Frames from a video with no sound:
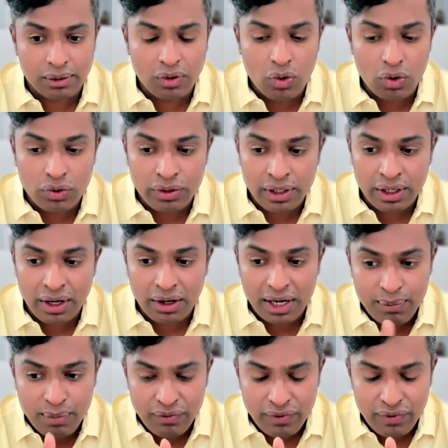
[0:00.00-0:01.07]
go to the
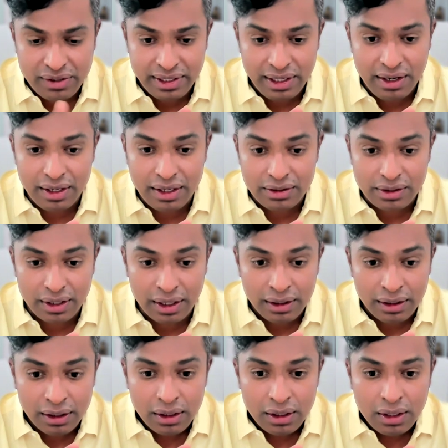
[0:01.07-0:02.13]
retirement facilities,
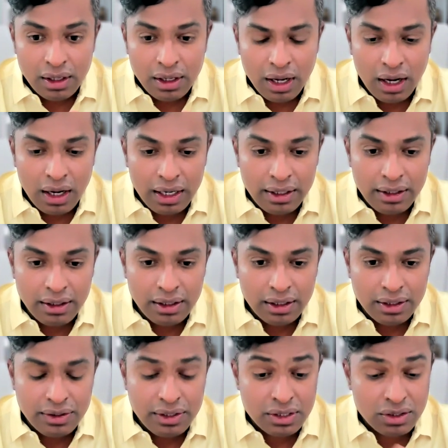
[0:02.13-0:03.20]
right?
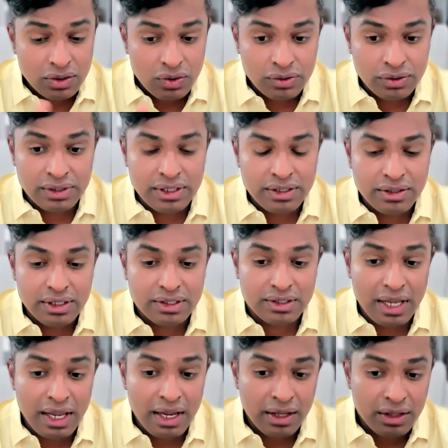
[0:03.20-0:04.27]
And this is also, since they're
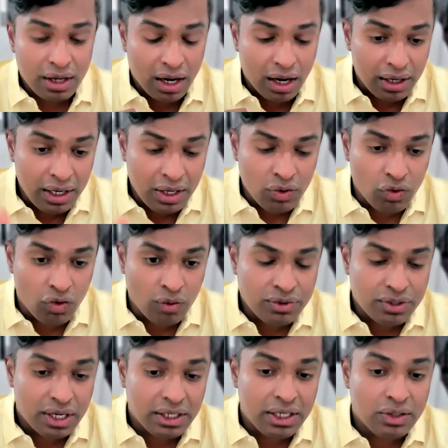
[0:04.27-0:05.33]
staying in the current homes,
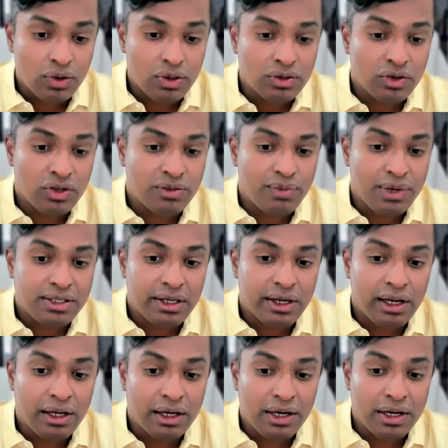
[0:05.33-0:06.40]
that is also is
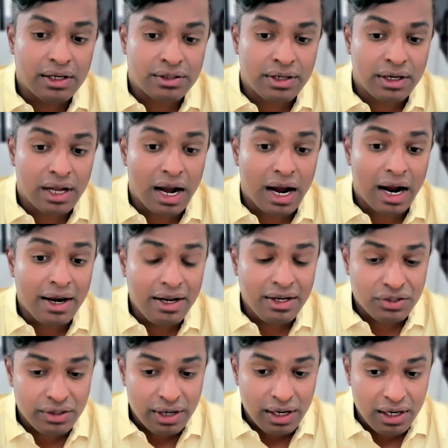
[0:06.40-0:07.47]
basically creates an
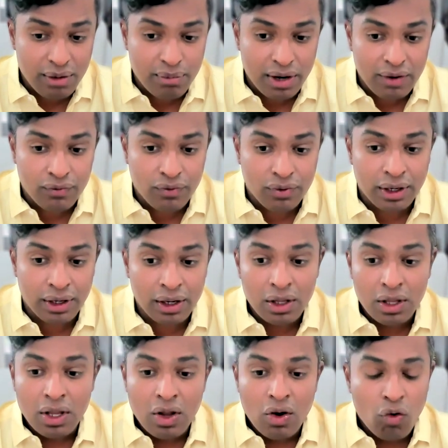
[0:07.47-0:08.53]
additional demand for a
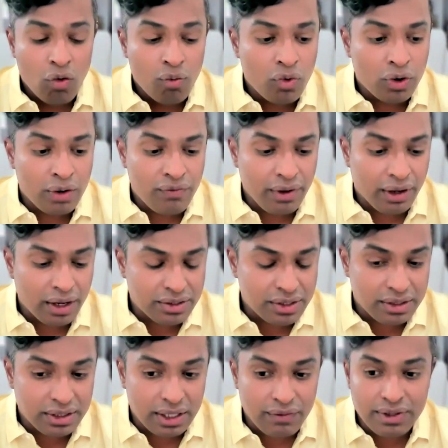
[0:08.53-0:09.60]
home
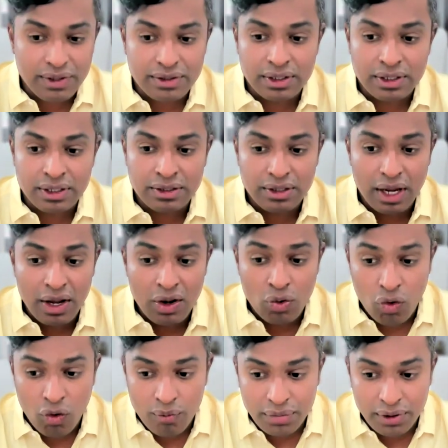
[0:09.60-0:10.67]
modification services,
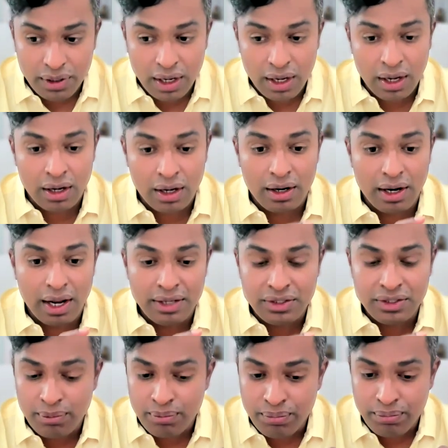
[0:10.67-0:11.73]
in-home care and
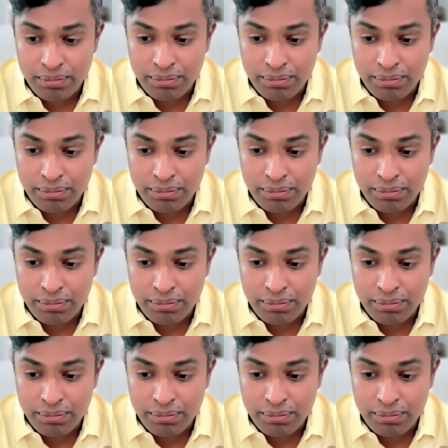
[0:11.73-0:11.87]
aging